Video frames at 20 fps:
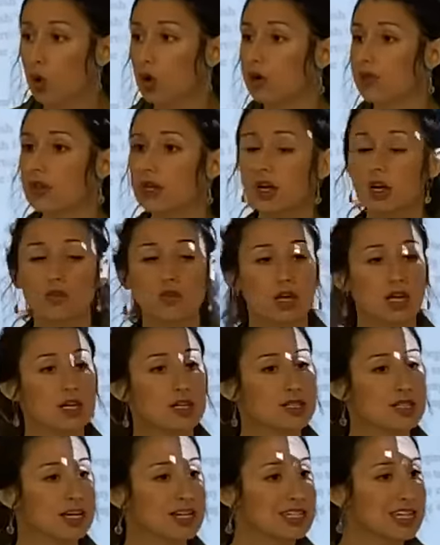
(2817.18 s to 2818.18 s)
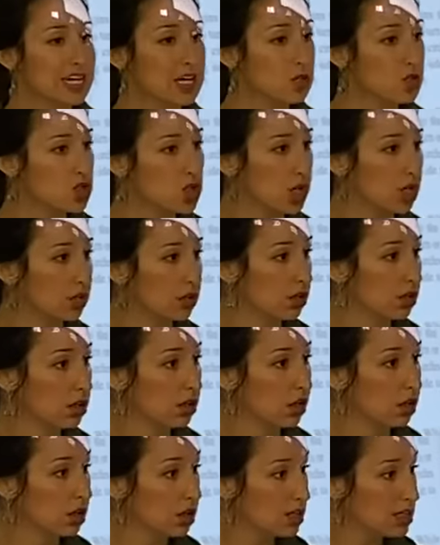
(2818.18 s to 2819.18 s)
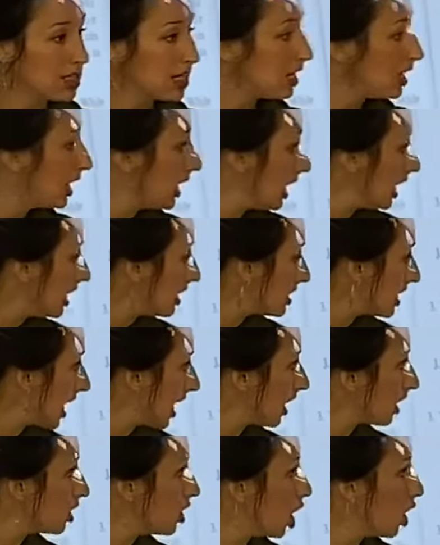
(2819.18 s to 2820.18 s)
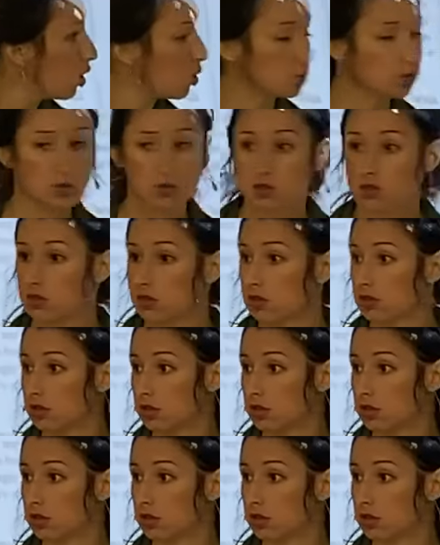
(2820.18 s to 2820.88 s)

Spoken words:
worthy of his attention. Did he take notes?